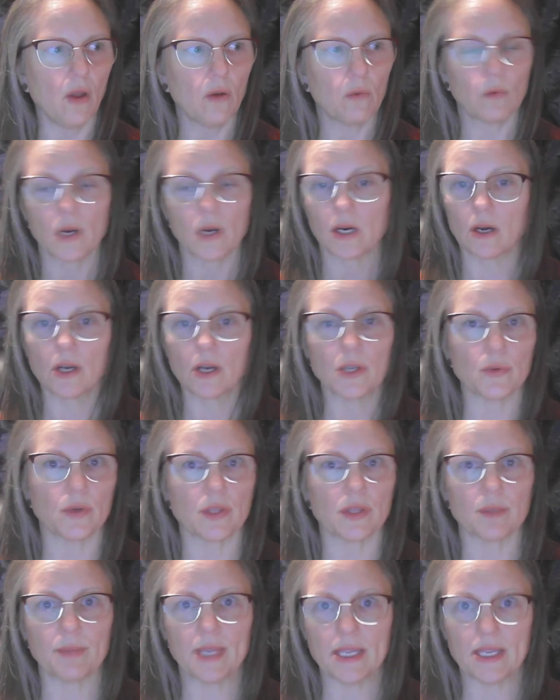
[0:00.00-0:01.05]
where are you on
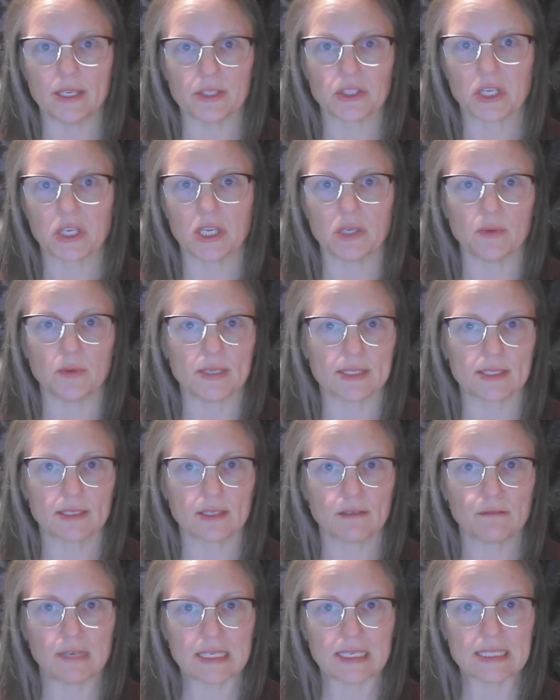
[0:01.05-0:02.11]
the page? Can you easily
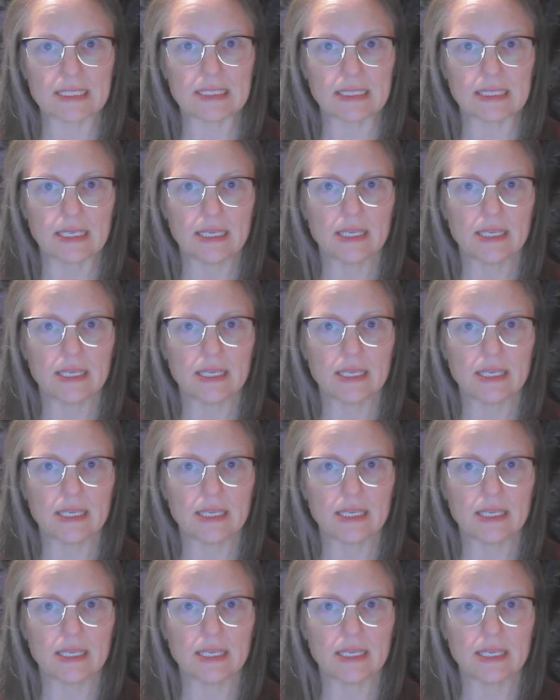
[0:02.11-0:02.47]
find it?